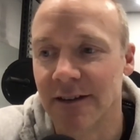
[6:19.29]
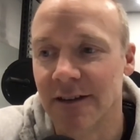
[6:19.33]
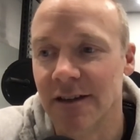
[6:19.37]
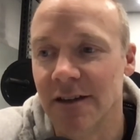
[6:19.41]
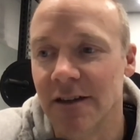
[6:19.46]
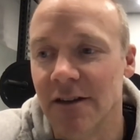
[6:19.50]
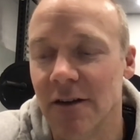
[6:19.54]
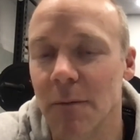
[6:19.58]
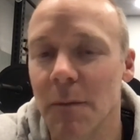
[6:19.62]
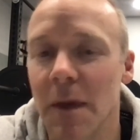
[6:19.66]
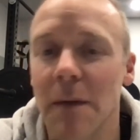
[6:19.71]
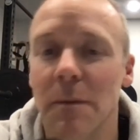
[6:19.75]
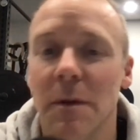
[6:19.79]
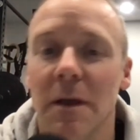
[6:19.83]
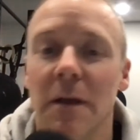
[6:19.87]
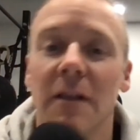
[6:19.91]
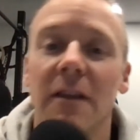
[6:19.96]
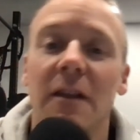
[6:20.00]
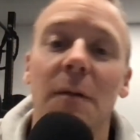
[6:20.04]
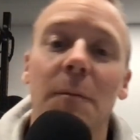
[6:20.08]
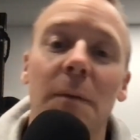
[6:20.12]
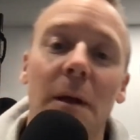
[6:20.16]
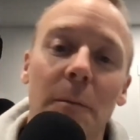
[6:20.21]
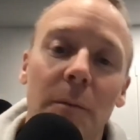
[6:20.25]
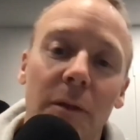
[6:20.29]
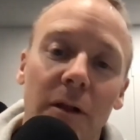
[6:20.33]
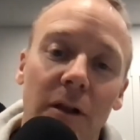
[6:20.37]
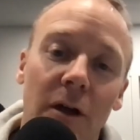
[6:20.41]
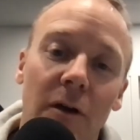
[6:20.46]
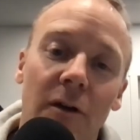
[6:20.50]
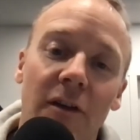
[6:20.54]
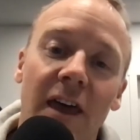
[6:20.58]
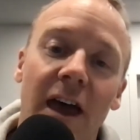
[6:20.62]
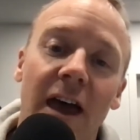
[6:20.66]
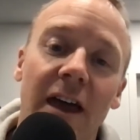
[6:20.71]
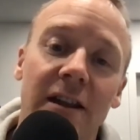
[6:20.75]
Maybe a little bit below
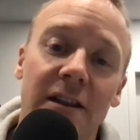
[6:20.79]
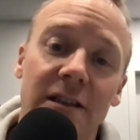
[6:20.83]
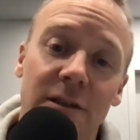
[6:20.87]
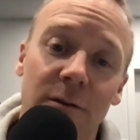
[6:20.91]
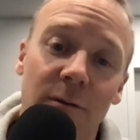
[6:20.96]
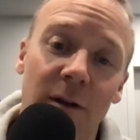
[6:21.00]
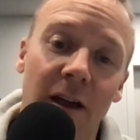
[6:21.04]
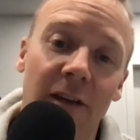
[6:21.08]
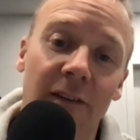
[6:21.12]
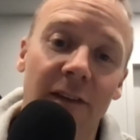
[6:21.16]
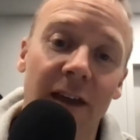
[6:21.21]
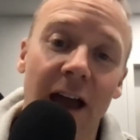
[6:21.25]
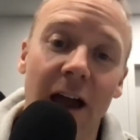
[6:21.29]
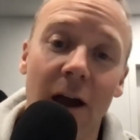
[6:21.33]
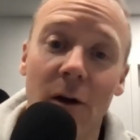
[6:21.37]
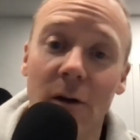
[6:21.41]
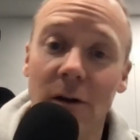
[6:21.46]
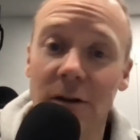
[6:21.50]
that is around the hour.